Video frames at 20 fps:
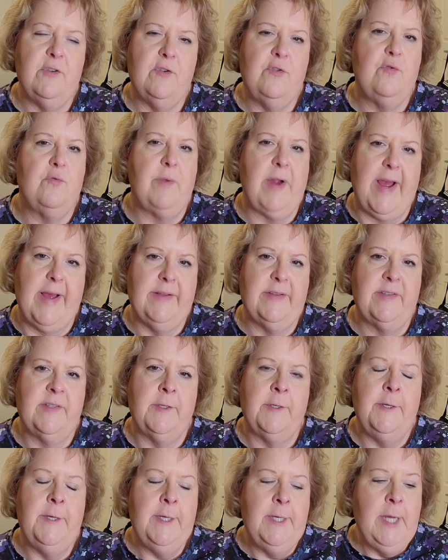
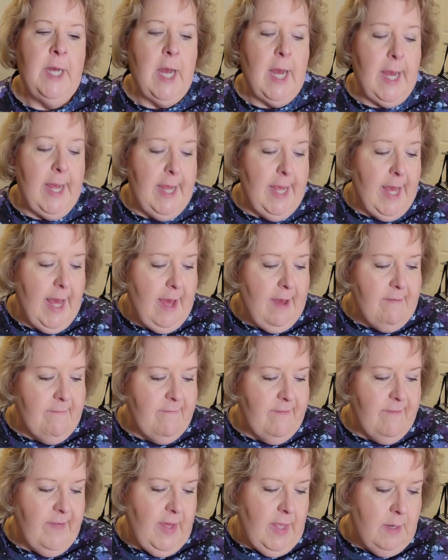dress. I
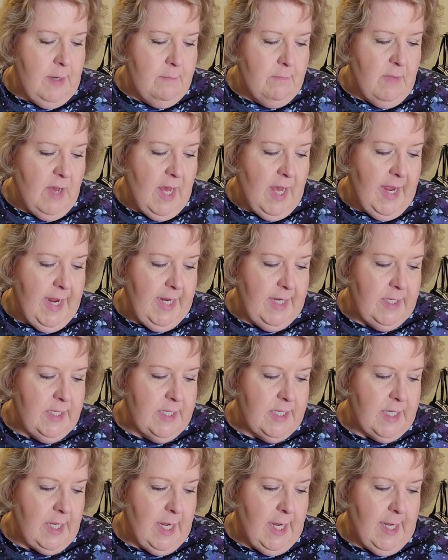have in
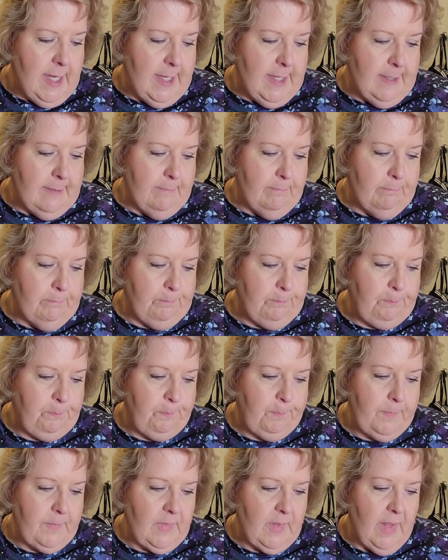mind,
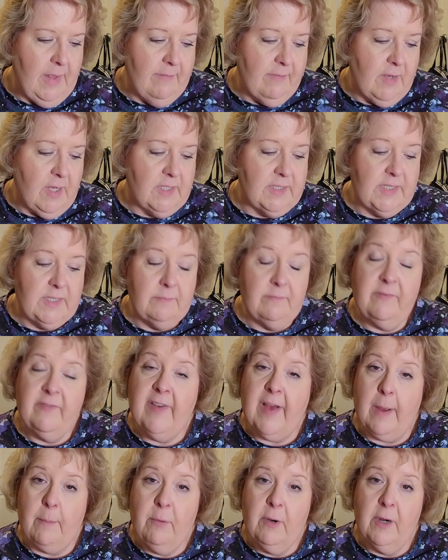I've got some
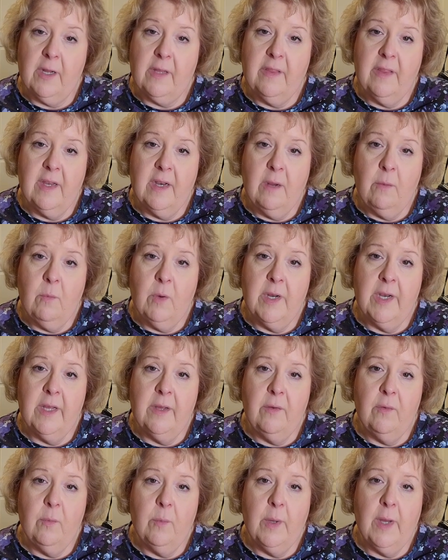fabric that I want
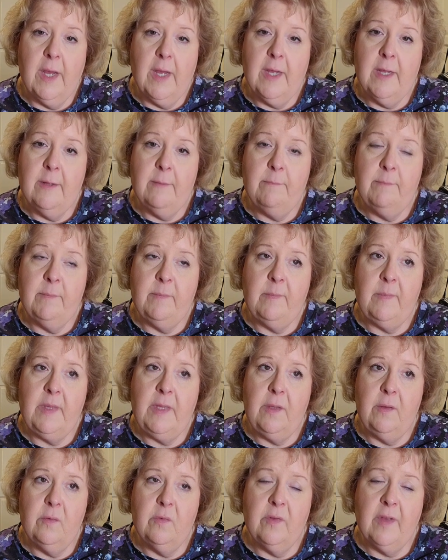to
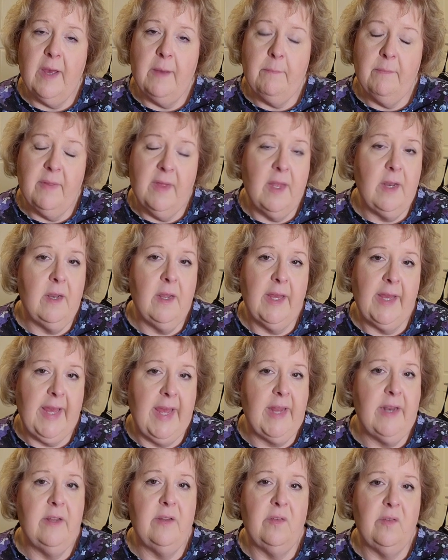use up that
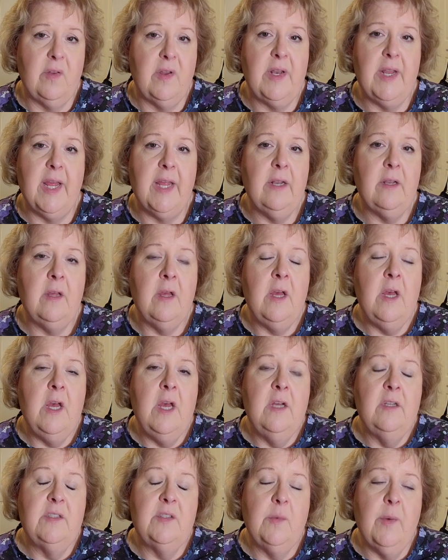again is a knit.
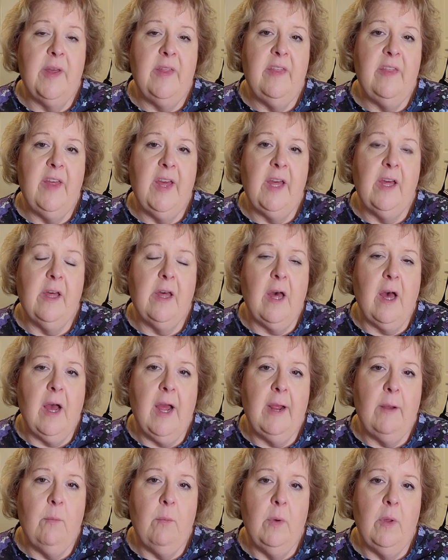So I think
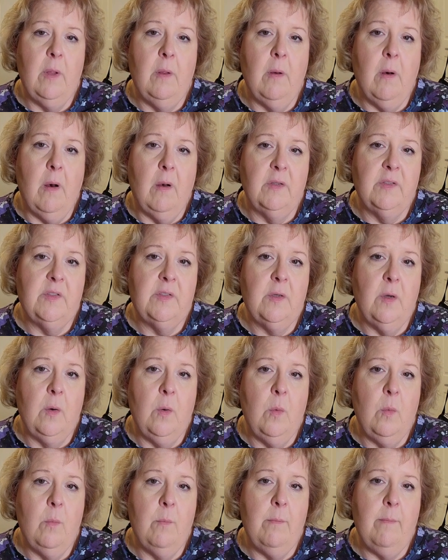I will
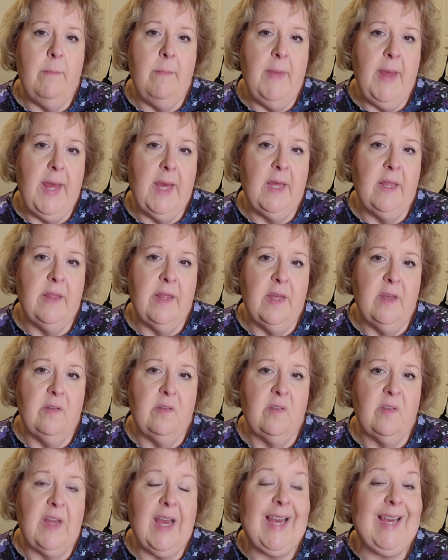also make
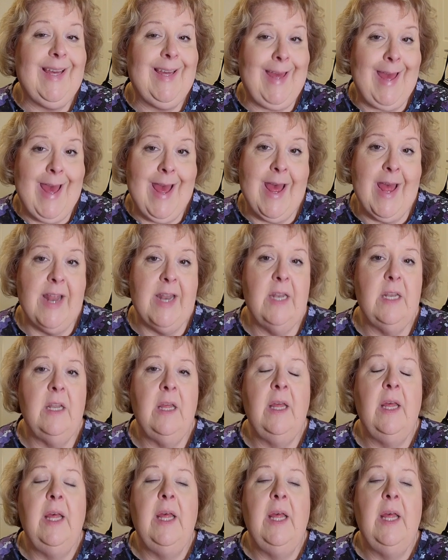this again